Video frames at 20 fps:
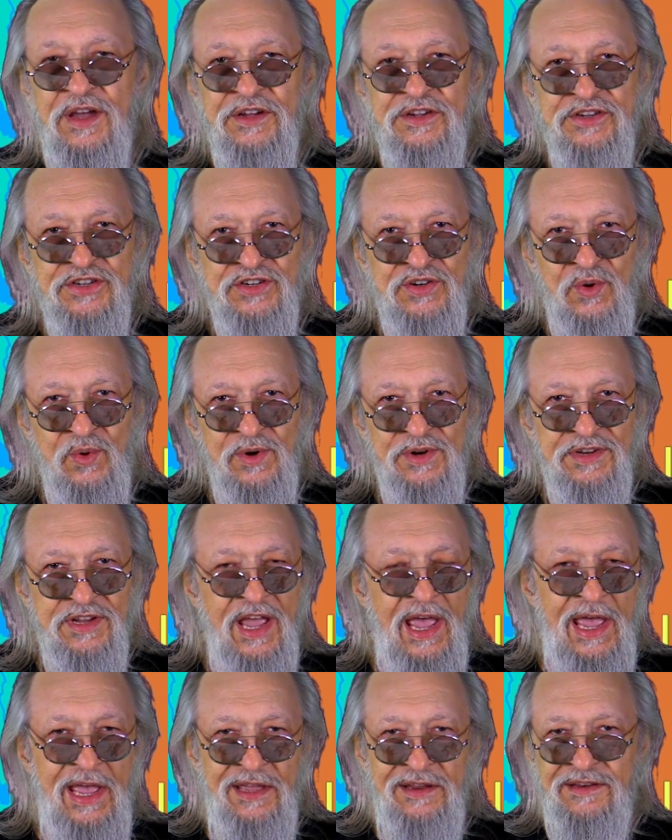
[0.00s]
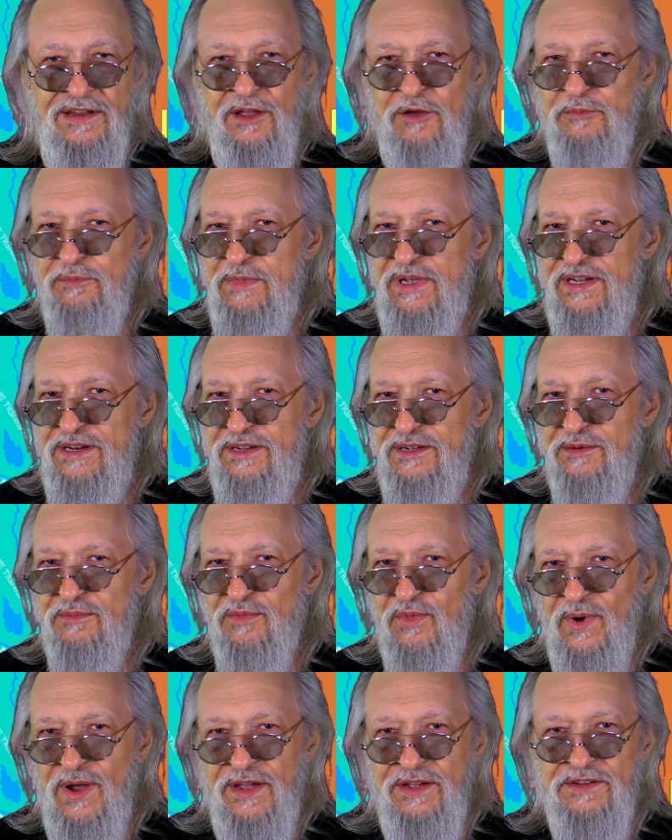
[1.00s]
short and
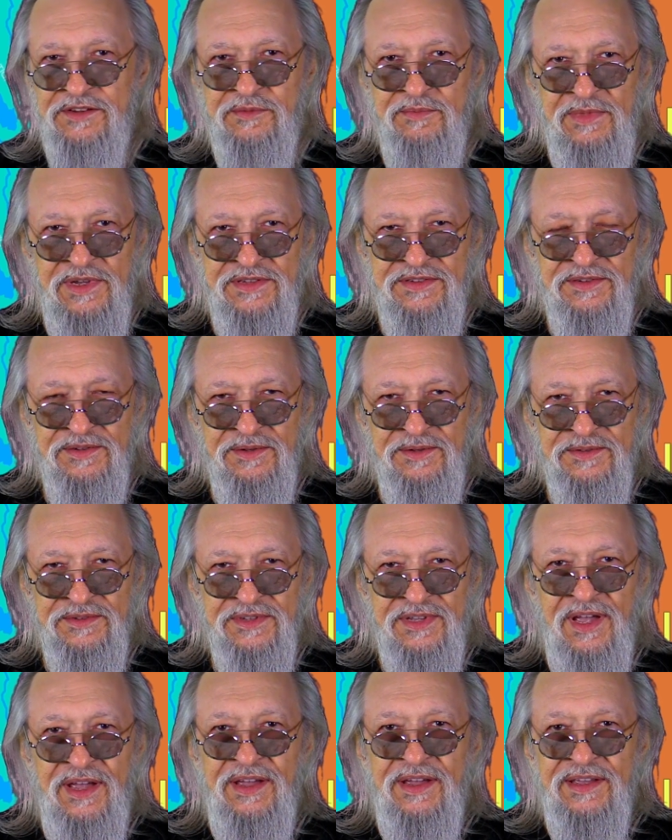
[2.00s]
medium range missiles